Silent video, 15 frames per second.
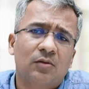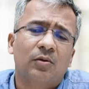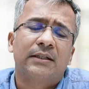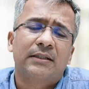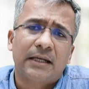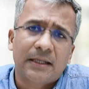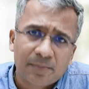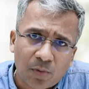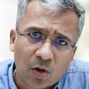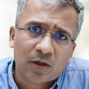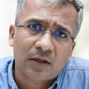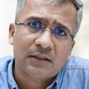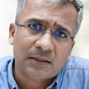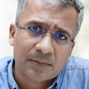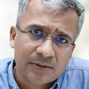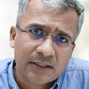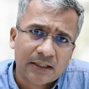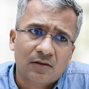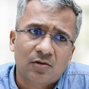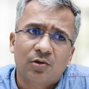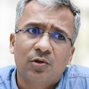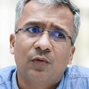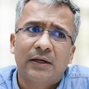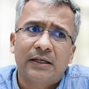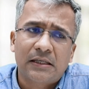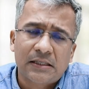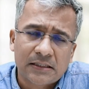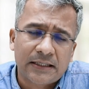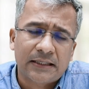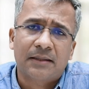So it's an important subject. So you will at
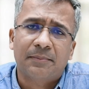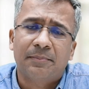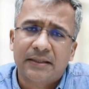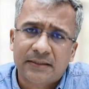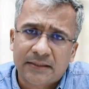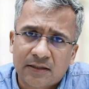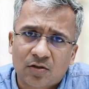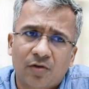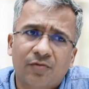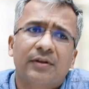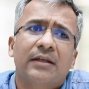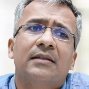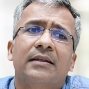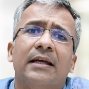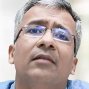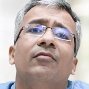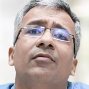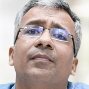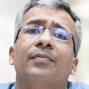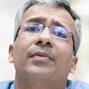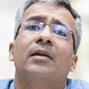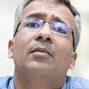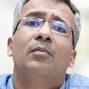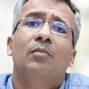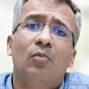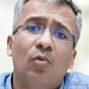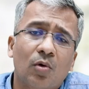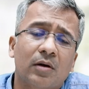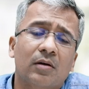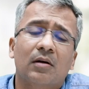least get the basics of things. Then
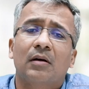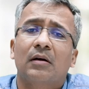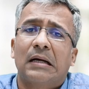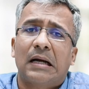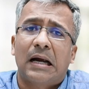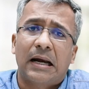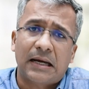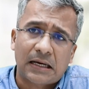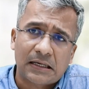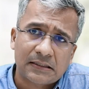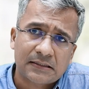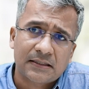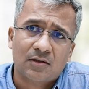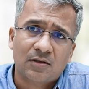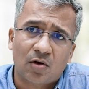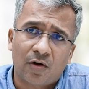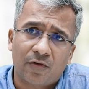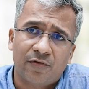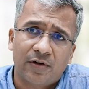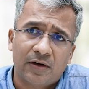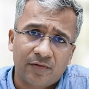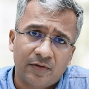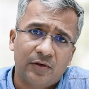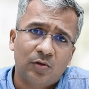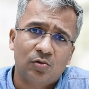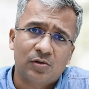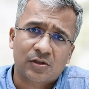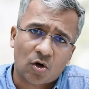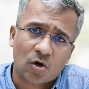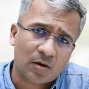more analysis of when we do
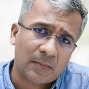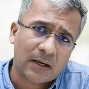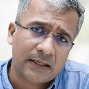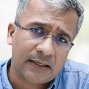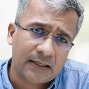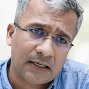stock market